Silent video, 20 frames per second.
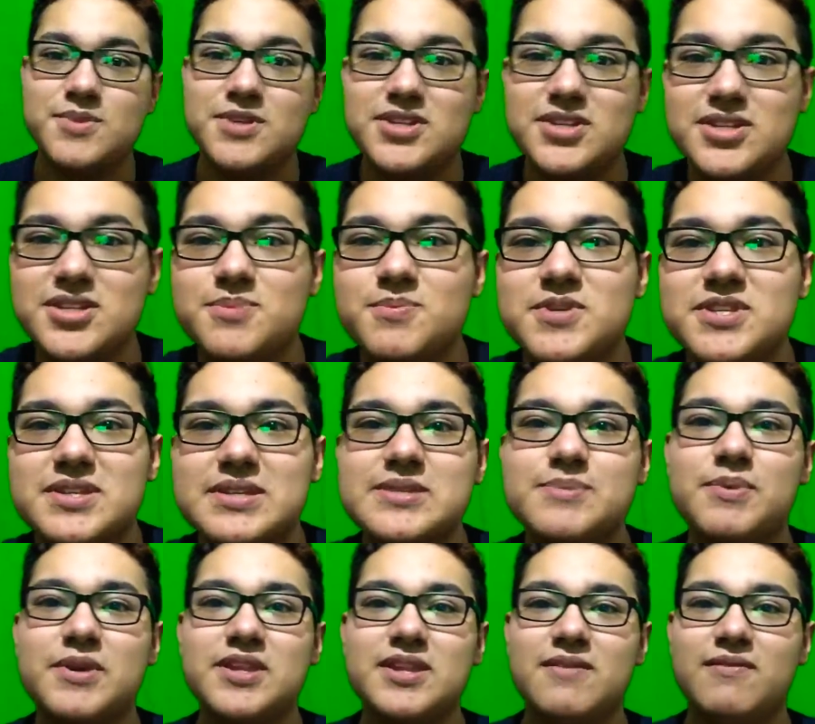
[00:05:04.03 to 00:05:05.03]
me, she's
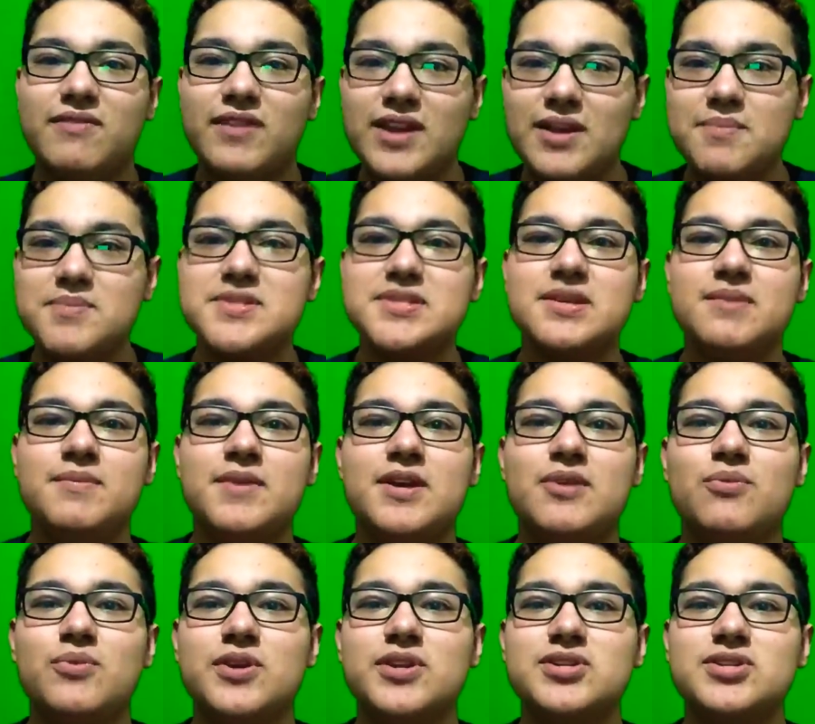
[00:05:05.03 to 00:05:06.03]
possessed by the Venom
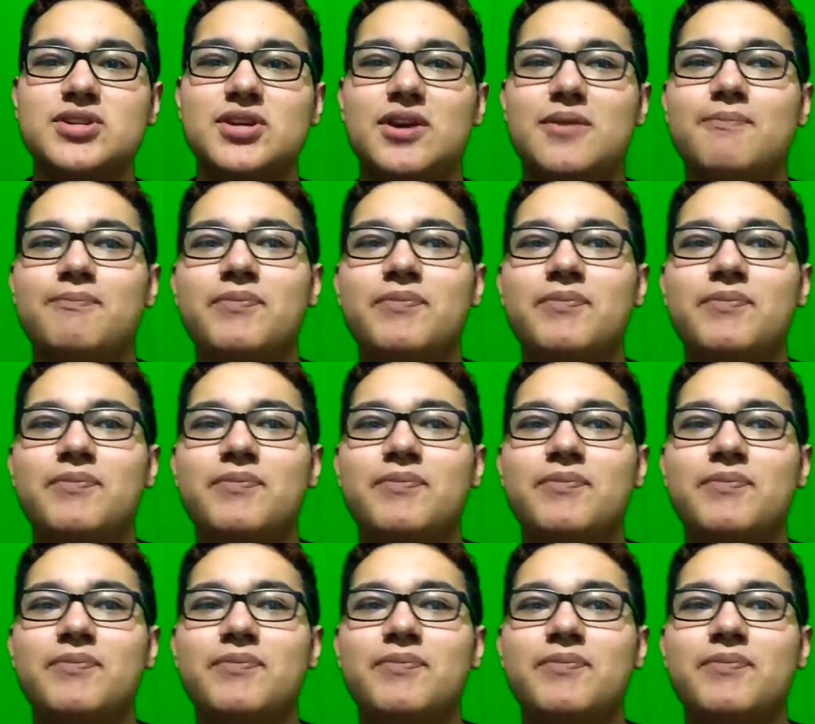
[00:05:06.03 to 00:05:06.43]
symbiote, which